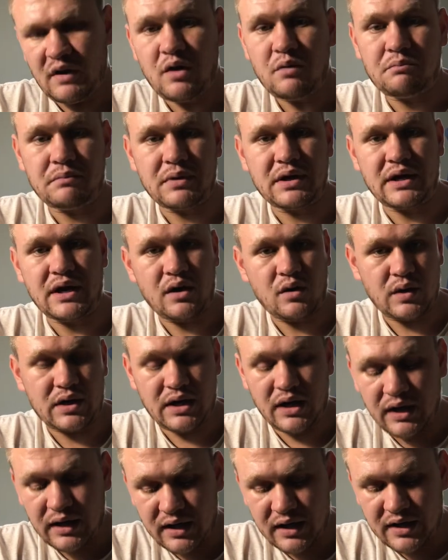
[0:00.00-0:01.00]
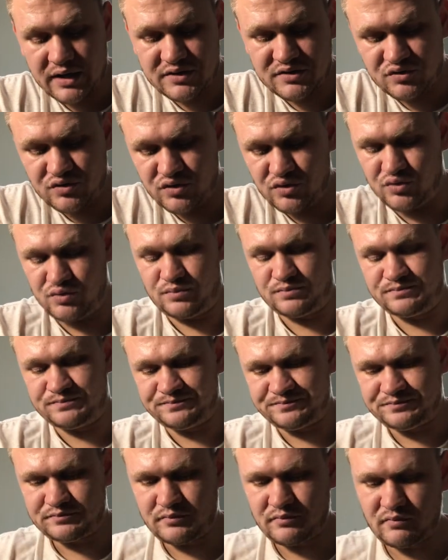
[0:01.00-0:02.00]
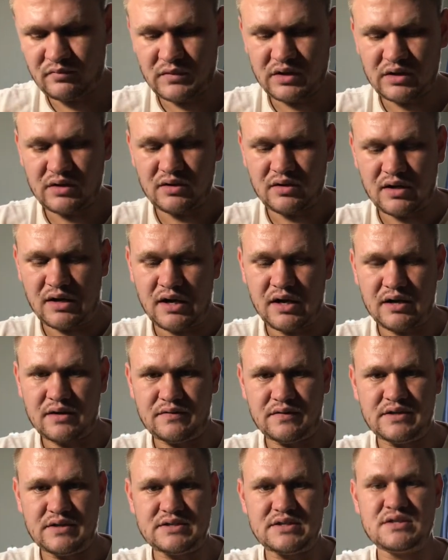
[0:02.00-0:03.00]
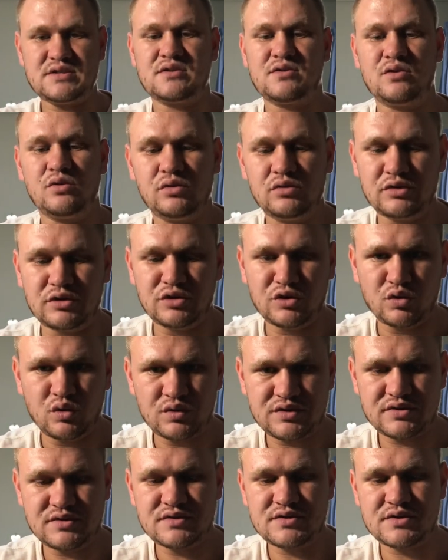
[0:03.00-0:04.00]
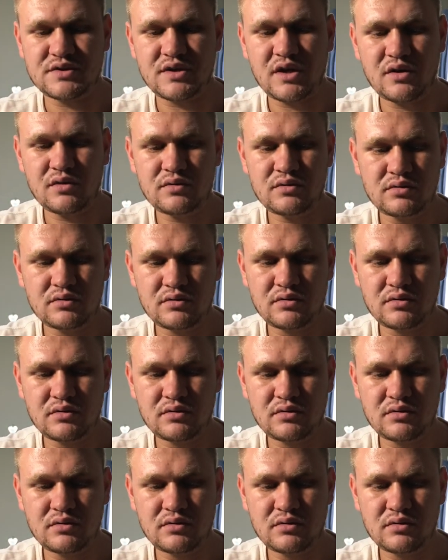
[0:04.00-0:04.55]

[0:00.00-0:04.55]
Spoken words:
But what I like to do, this is an old Norton stone.